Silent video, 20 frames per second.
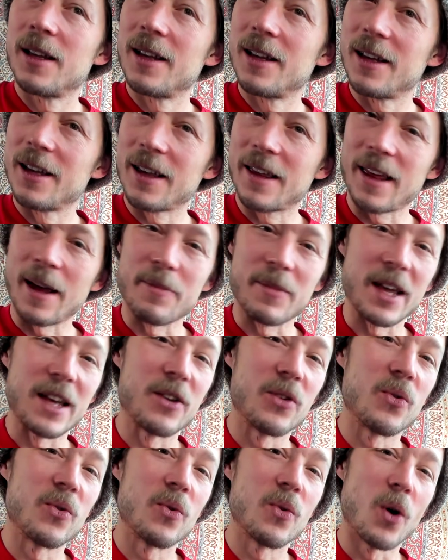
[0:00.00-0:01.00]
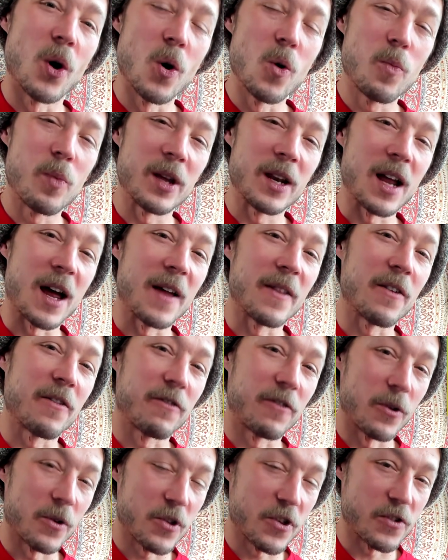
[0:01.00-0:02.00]
Except I do open on the
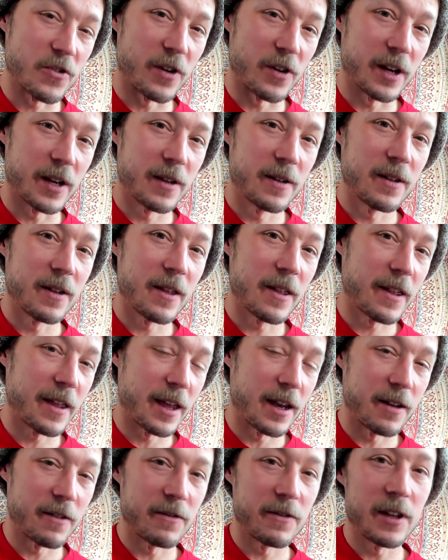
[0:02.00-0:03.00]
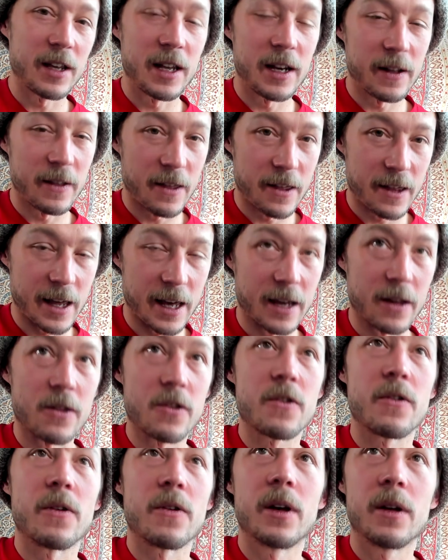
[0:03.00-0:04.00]
1st string instead of hitting the 2nd
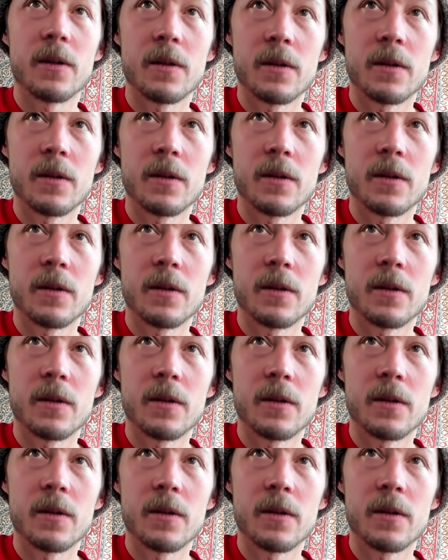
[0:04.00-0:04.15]
string.